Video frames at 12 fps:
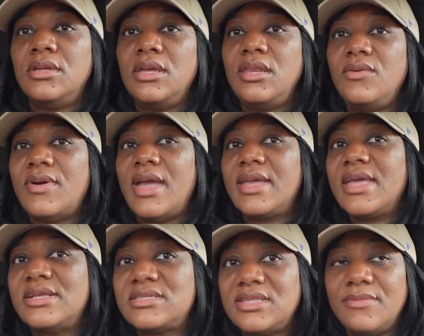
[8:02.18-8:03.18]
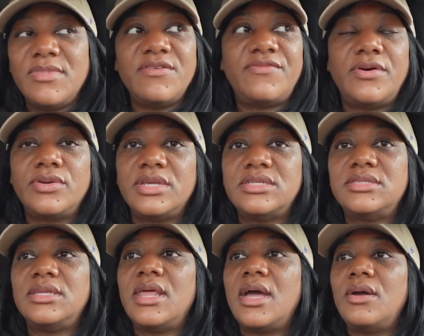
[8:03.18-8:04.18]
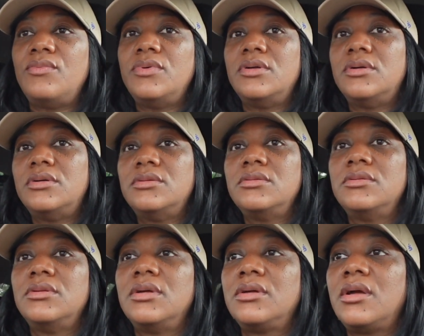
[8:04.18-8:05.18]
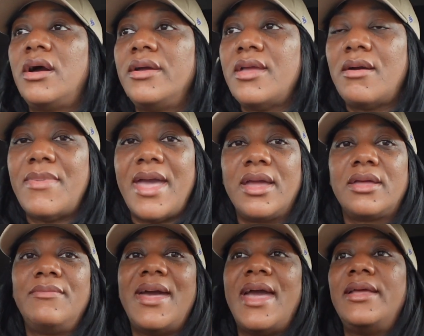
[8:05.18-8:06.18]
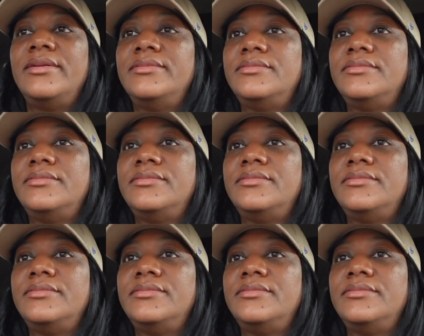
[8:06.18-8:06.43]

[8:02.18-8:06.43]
Anyway, I guess let me focus and I will call y'all back. Bye.